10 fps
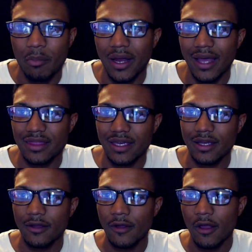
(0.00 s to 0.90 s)
But I
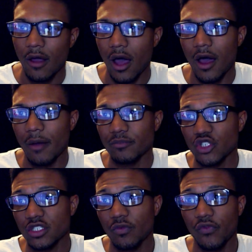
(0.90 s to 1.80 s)
think
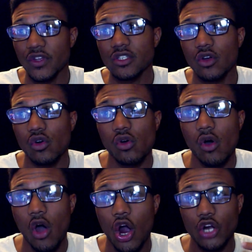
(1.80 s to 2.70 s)
just
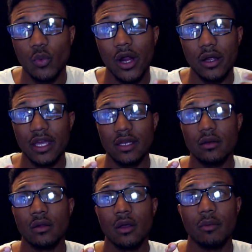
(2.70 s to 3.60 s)
physical hardware
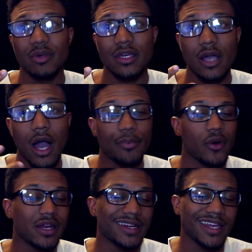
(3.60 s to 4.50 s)
can be
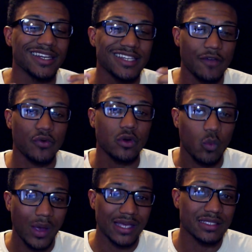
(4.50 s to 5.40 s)
upgraded in
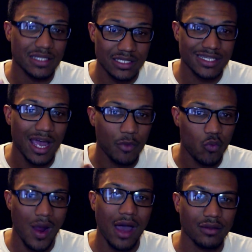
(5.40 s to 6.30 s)
different ways this time
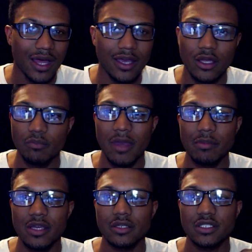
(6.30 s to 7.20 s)
around. Like,
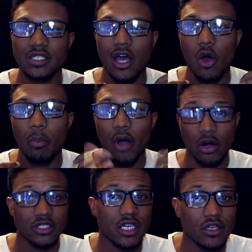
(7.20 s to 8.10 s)
maybe sell
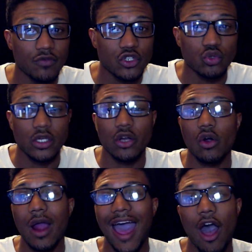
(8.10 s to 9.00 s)
parts individually,
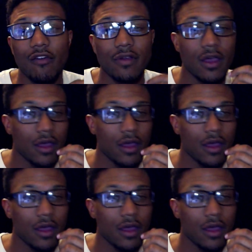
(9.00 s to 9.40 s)
or have